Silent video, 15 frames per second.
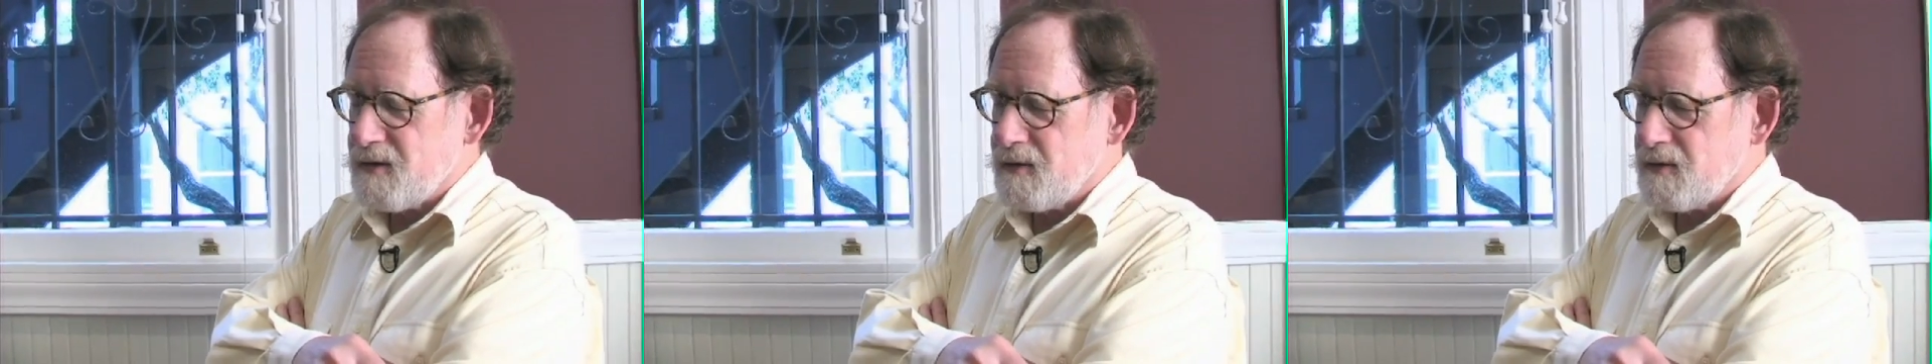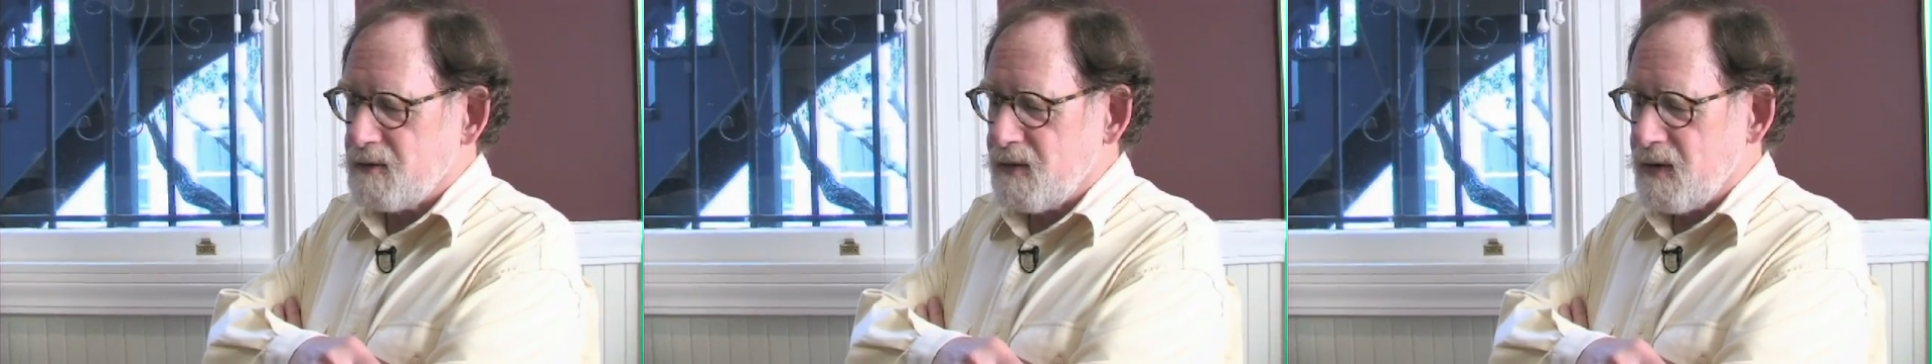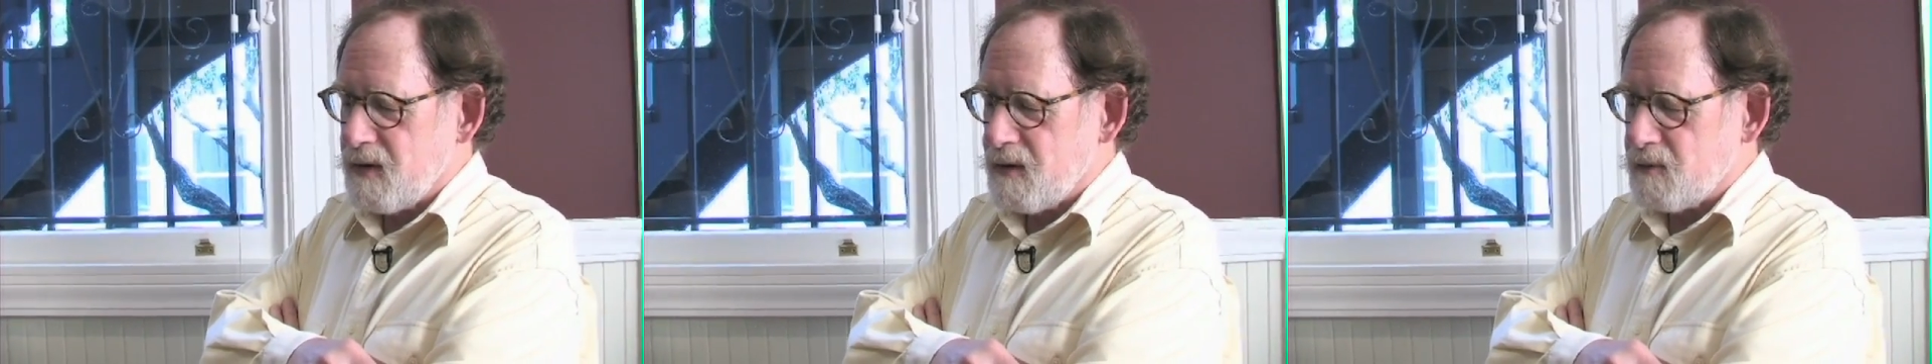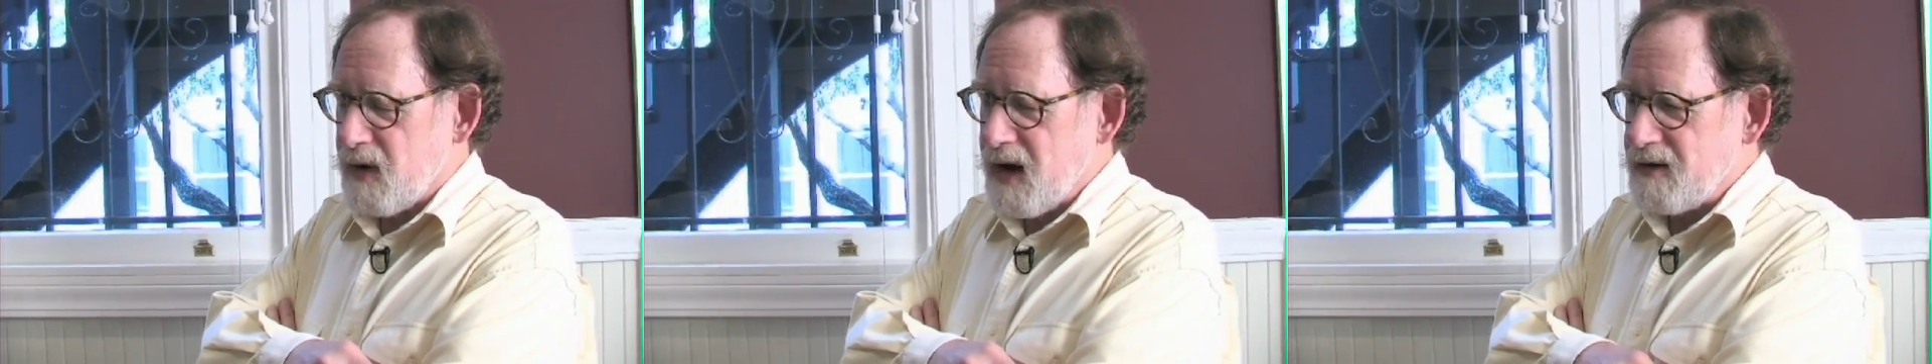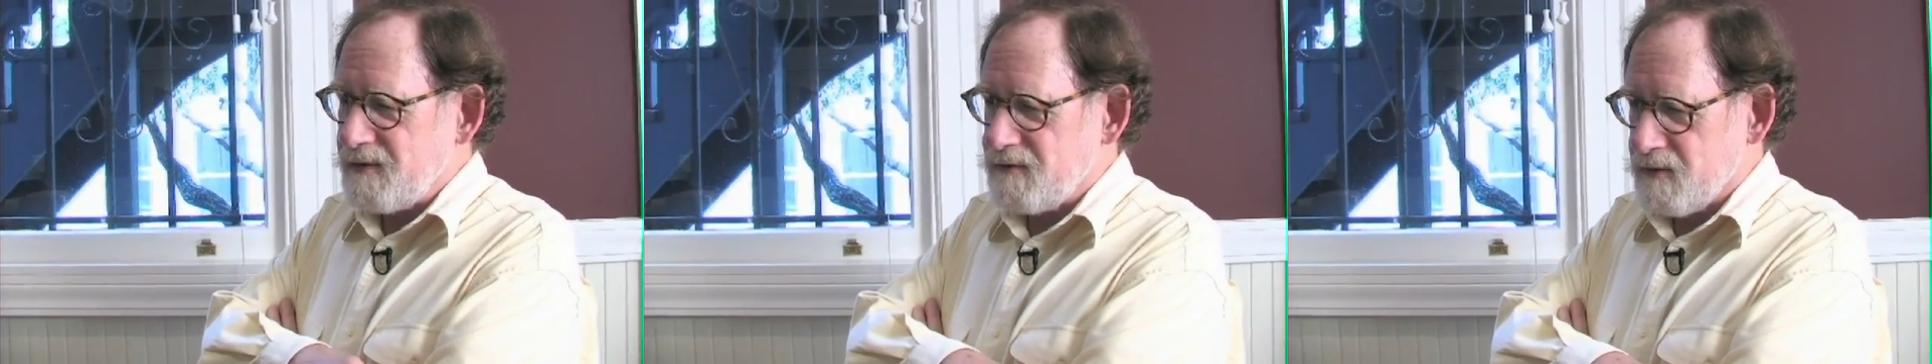to
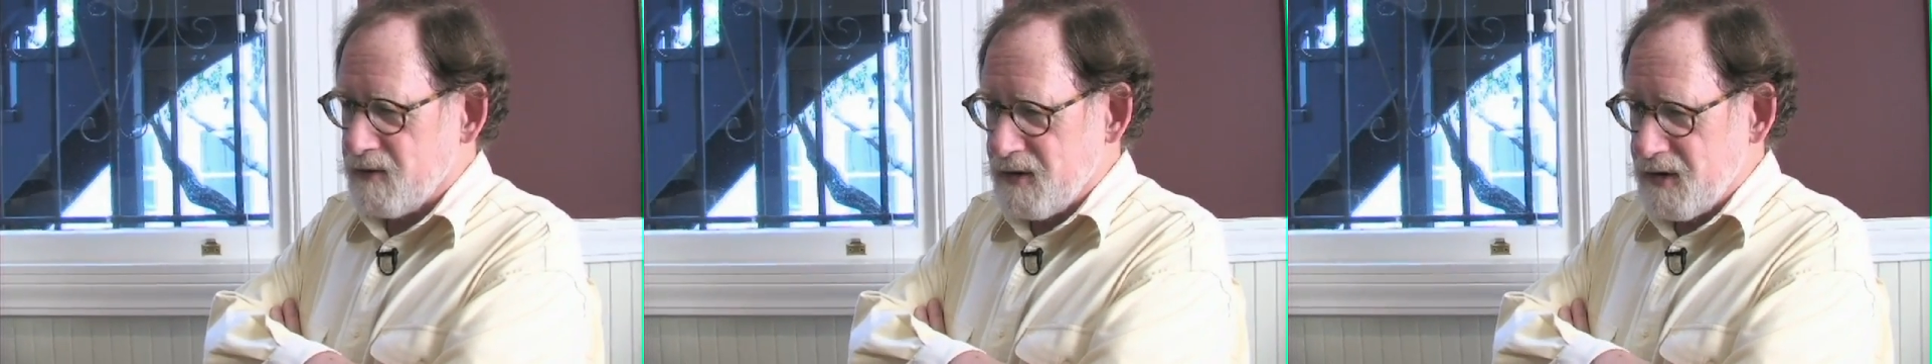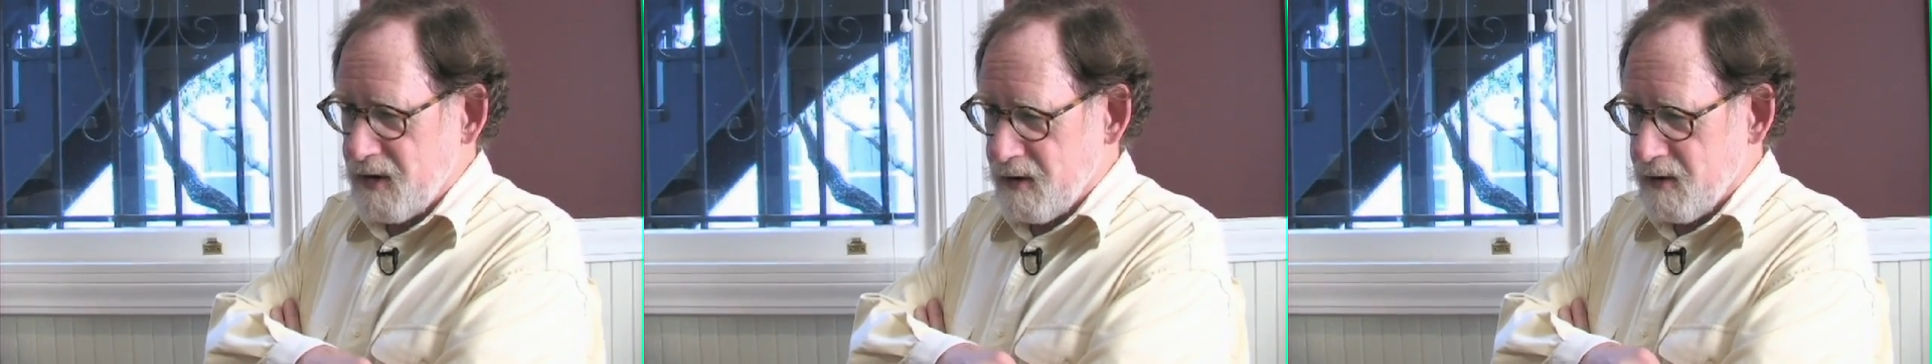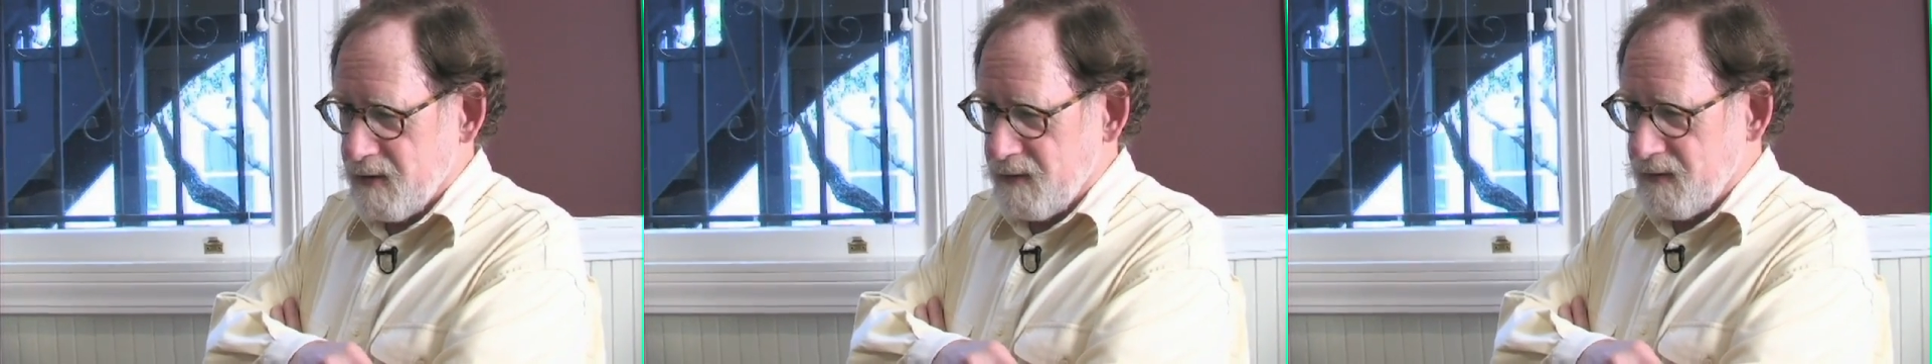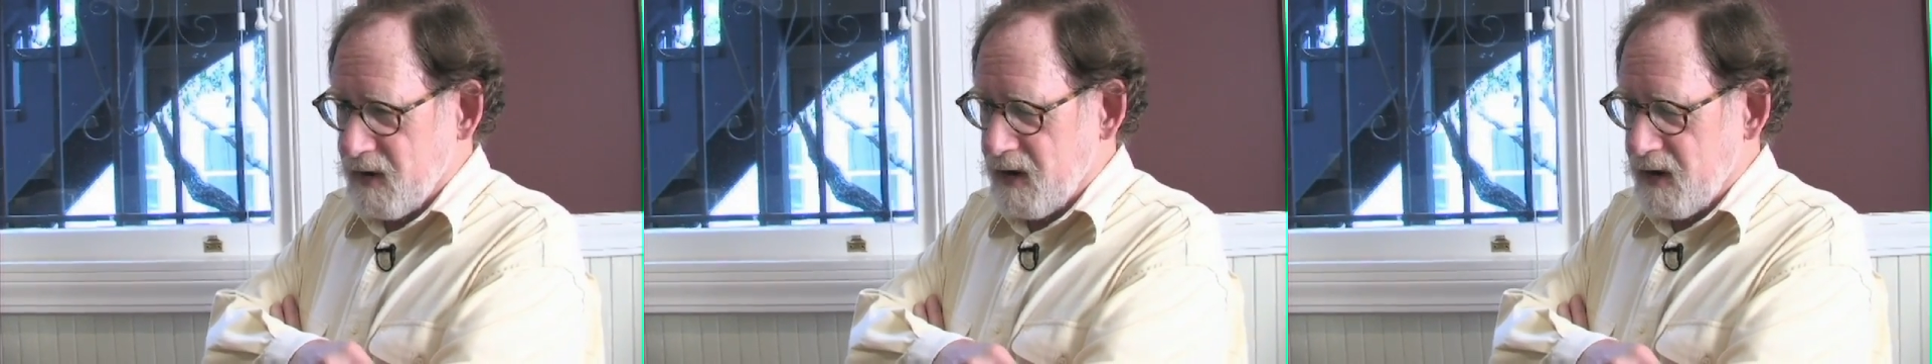write for a year.